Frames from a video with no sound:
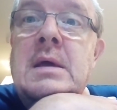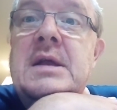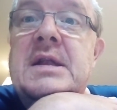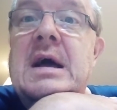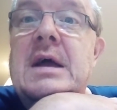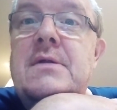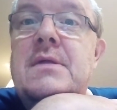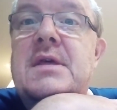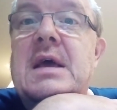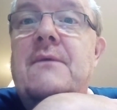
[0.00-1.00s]
He died on
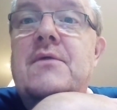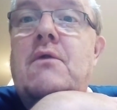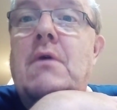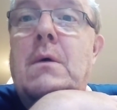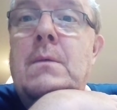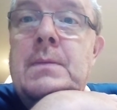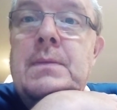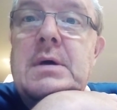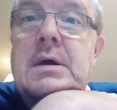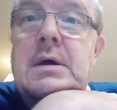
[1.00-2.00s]
the set of The Crow,
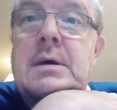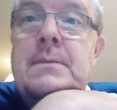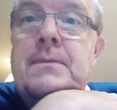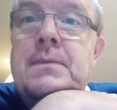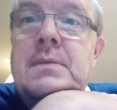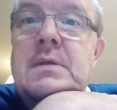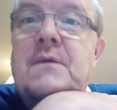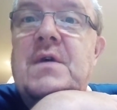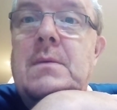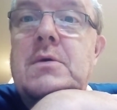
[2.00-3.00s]
the
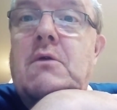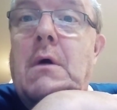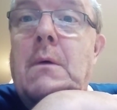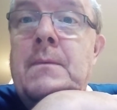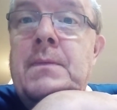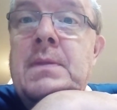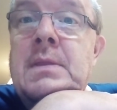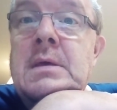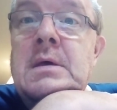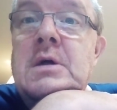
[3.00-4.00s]
film The Crow,
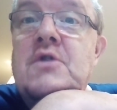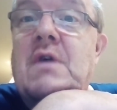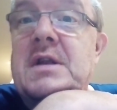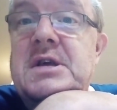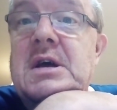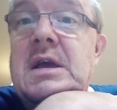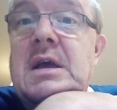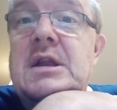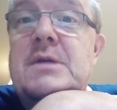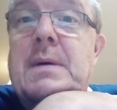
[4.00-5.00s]
tragically,
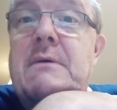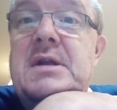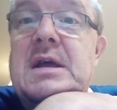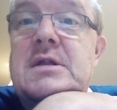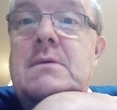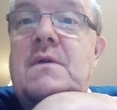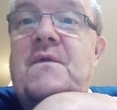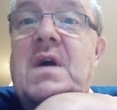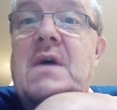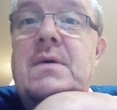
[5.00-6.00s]
and he's buried next to his
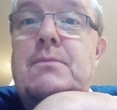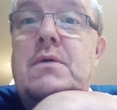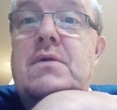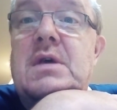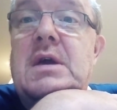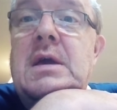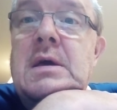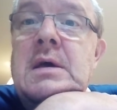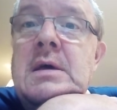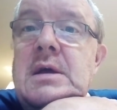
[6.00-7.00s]
father, Bruce Lee,
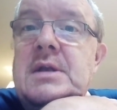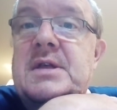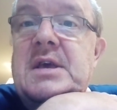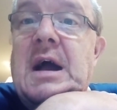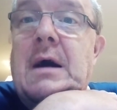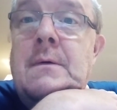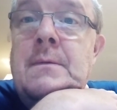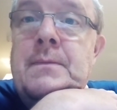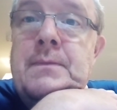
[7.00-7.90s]
in Seattle,